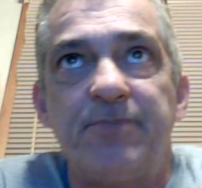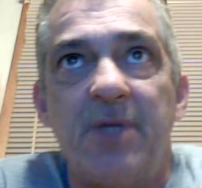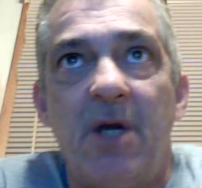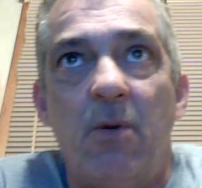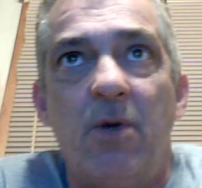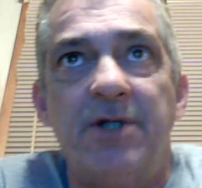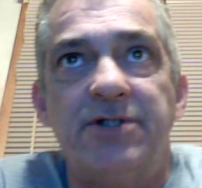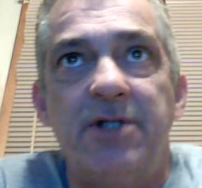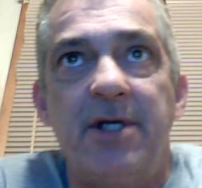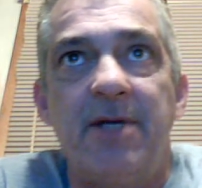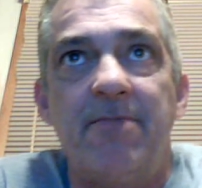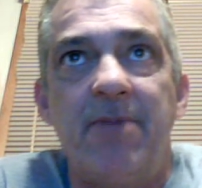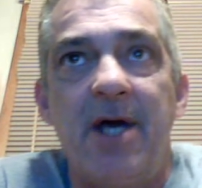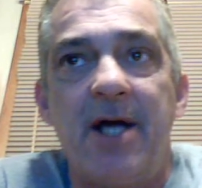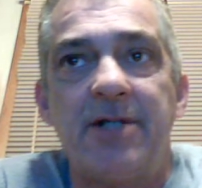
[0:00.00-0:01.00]
I want to
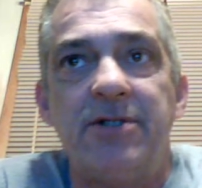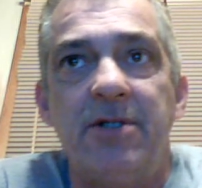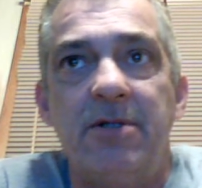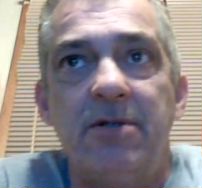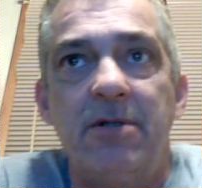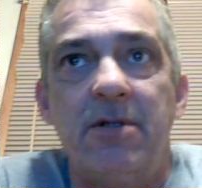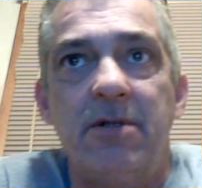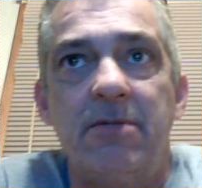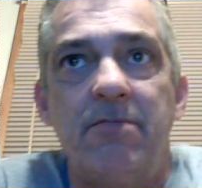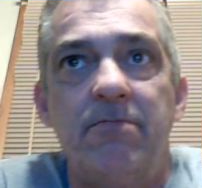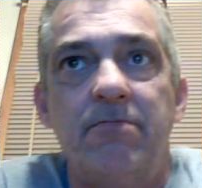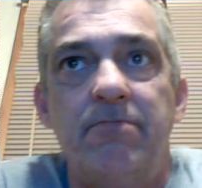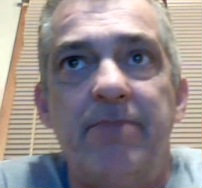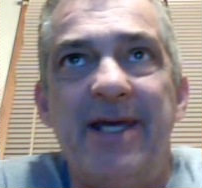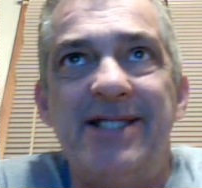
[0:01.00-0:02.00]
get back to the
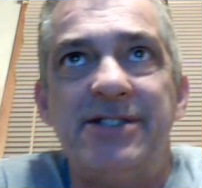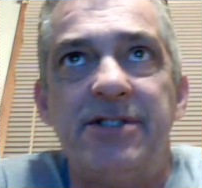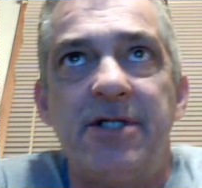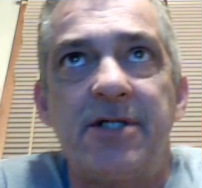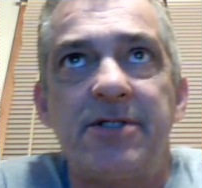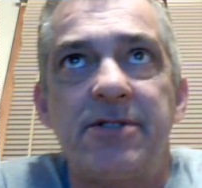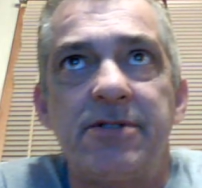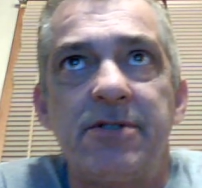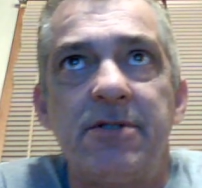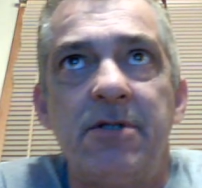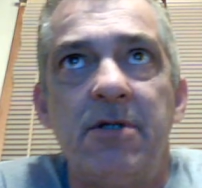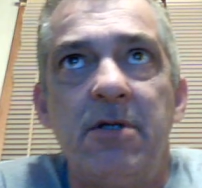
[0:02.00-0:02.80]
basics